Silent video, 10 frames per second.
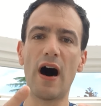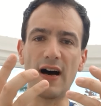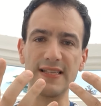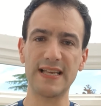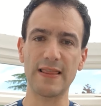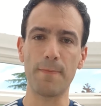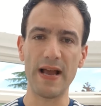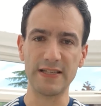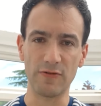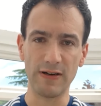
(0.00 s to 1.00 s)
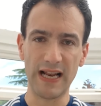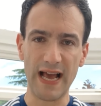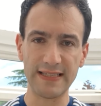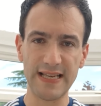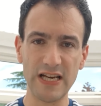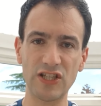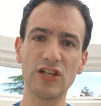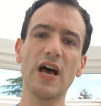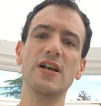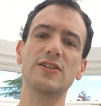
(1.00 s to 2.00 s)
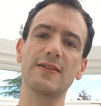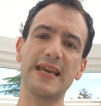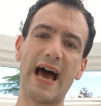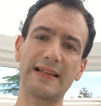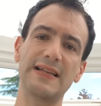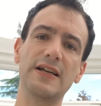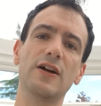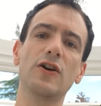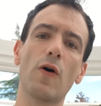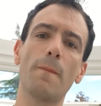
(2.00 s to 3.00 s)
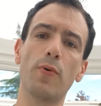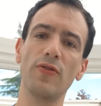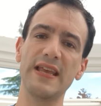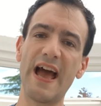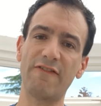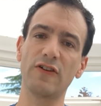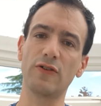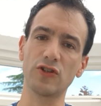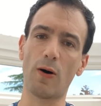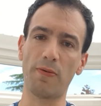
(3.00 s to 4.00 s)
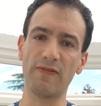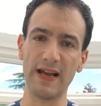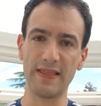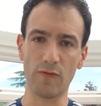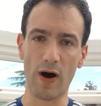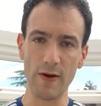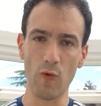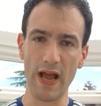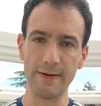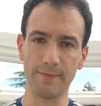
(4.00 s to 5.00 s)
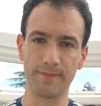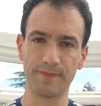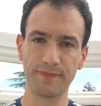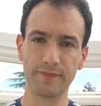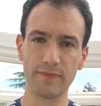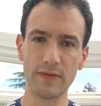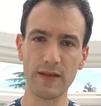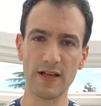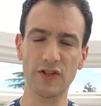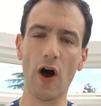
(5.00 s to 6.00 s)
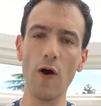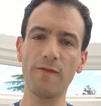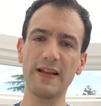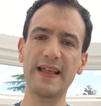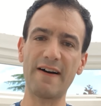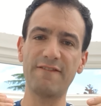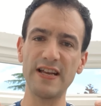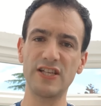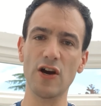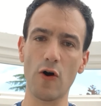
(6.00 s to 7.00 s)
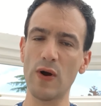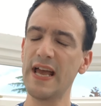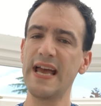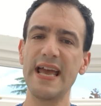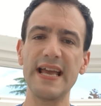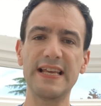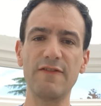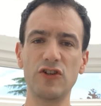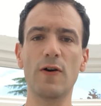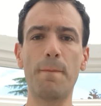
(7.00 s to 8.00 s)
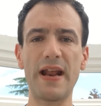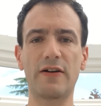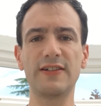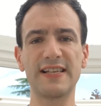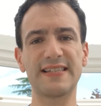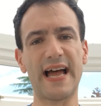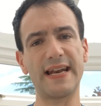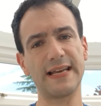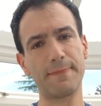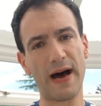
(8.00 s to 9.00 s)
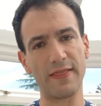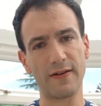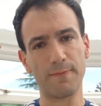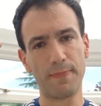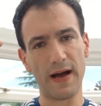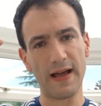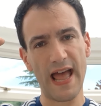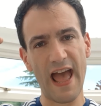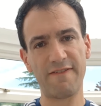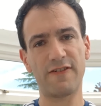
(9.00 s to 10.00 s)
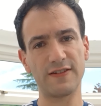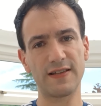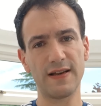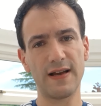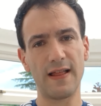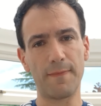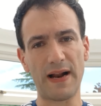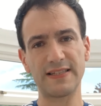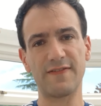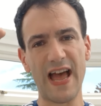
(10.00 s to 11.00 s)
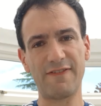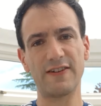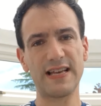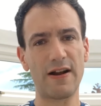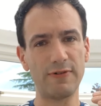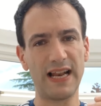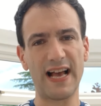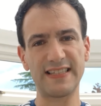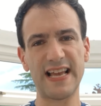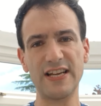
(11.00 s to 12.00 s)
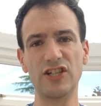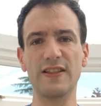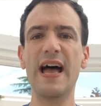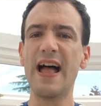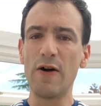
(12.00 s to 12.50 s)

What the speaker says: I set the base of relaxation so the athlete can go and put the effort on top of it in the right way. So hopefully that video gives you a better understanding about the effort, the balance of effort and relaxation.